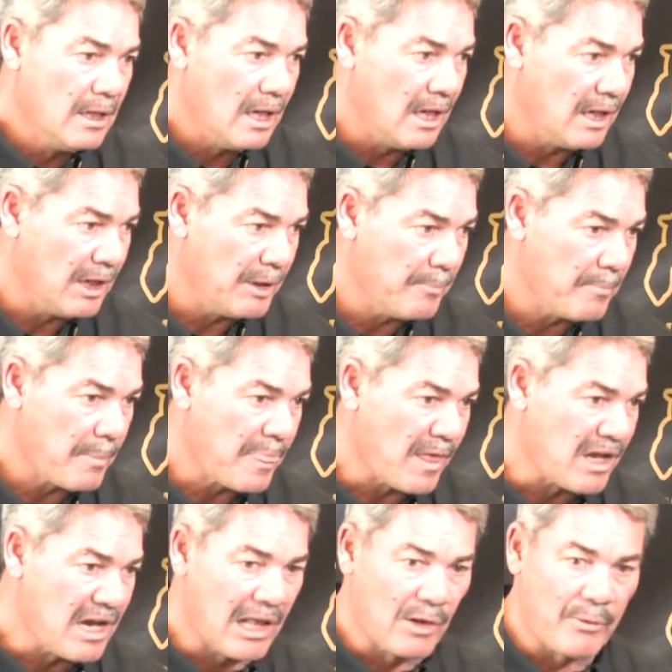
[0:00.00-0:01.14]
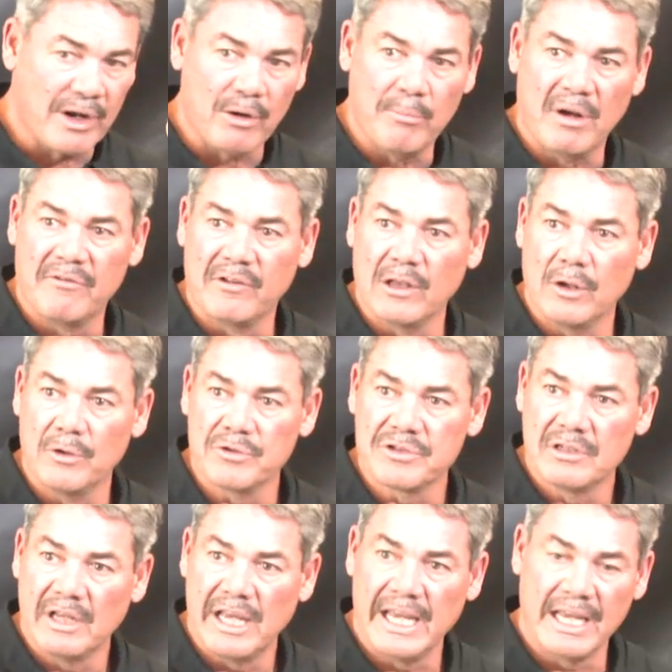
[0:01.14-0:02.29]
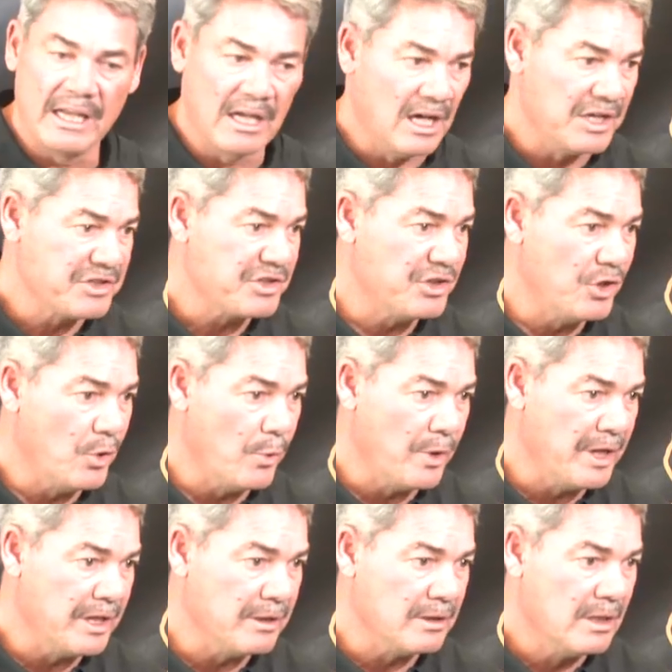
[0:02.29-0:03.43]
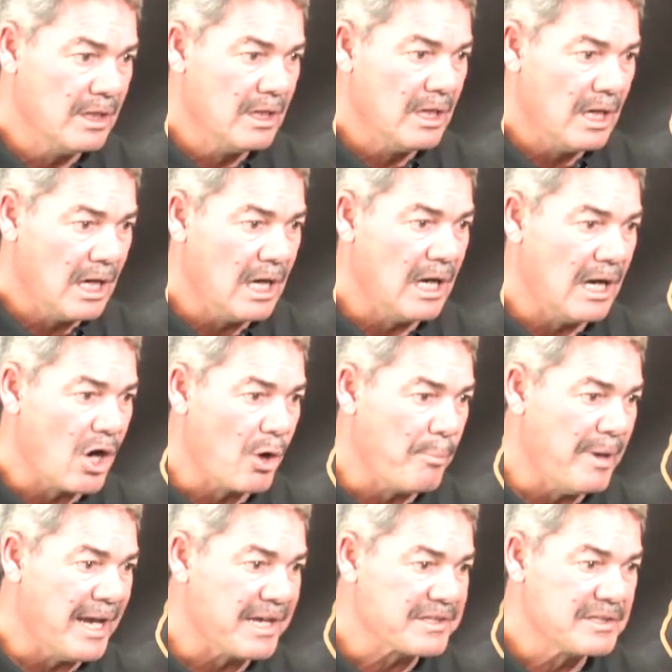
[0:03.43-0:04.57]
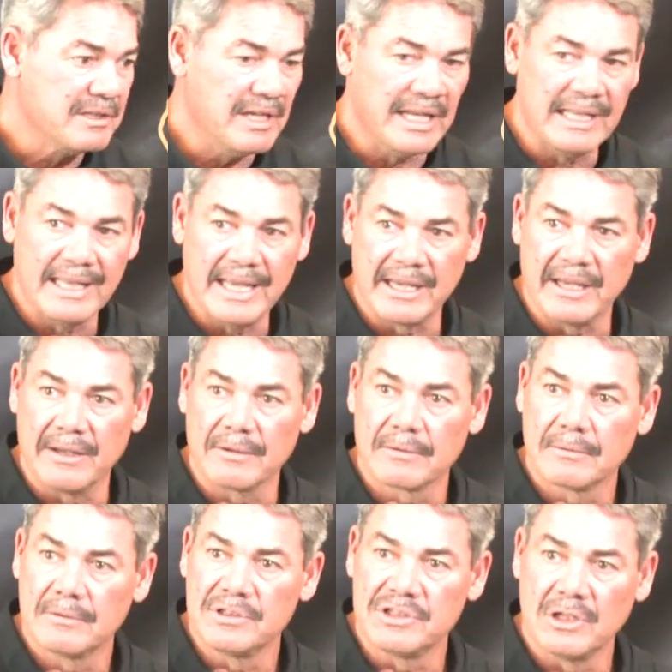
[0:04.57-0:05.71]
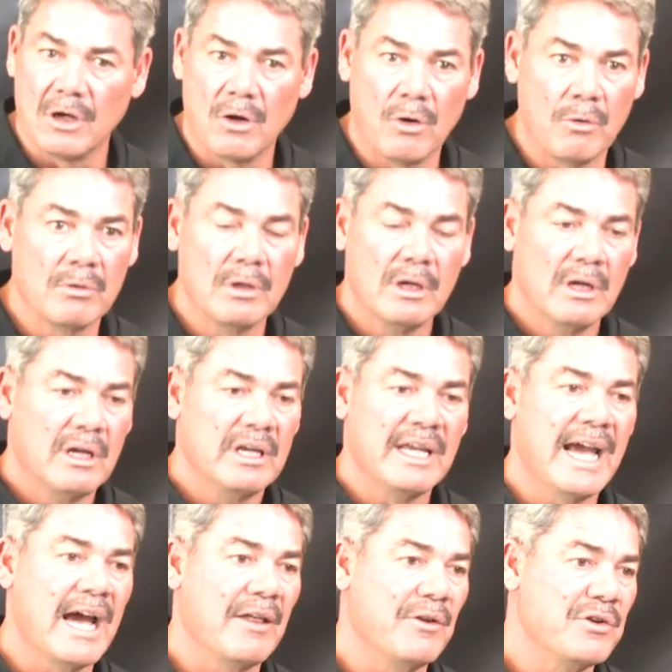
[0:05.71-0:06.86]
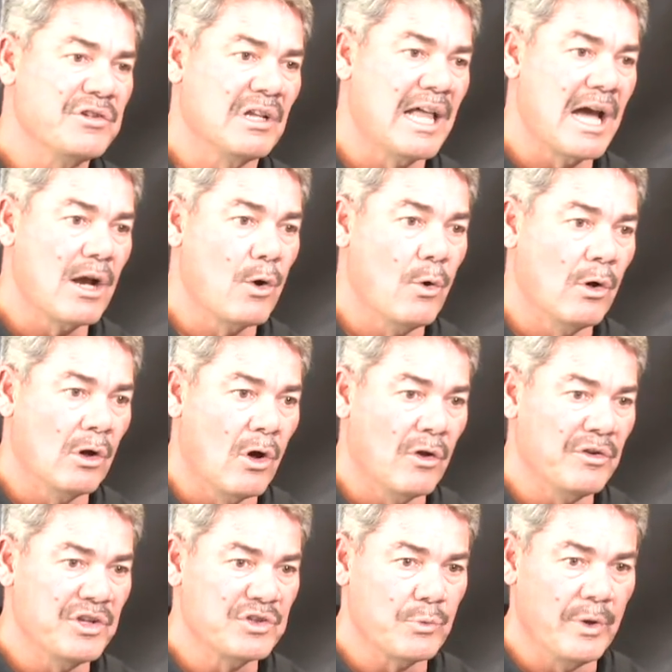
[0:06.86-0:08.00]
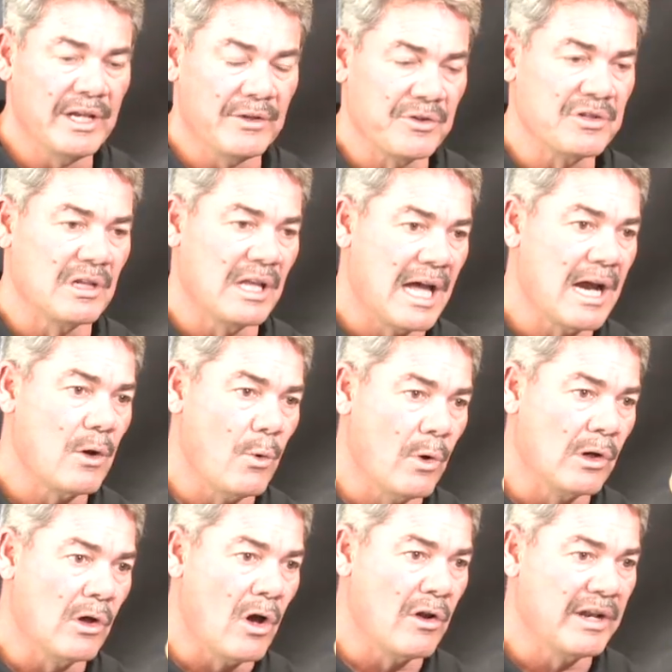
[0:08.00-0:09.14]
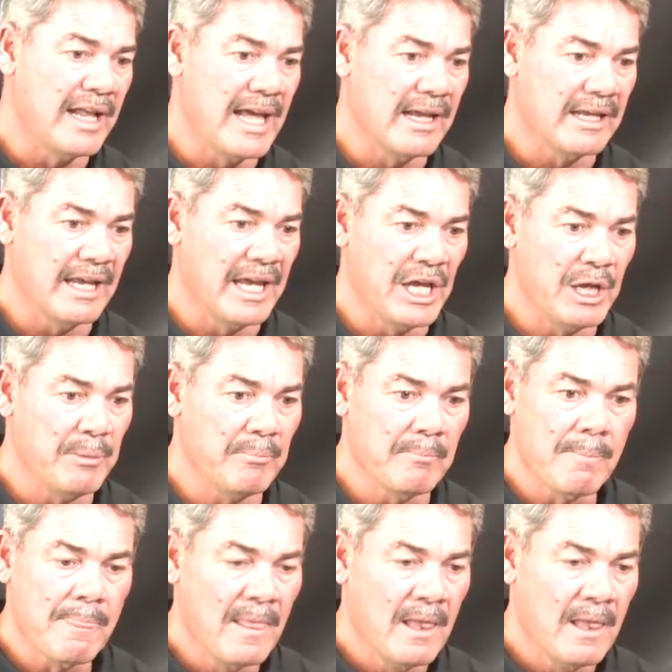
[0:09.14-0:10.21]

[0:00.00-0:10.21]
the Colorado Buffaloes and us doing our best in Lincoln. So, yeah, there's a lot going on this week. There's a lot going on in that game.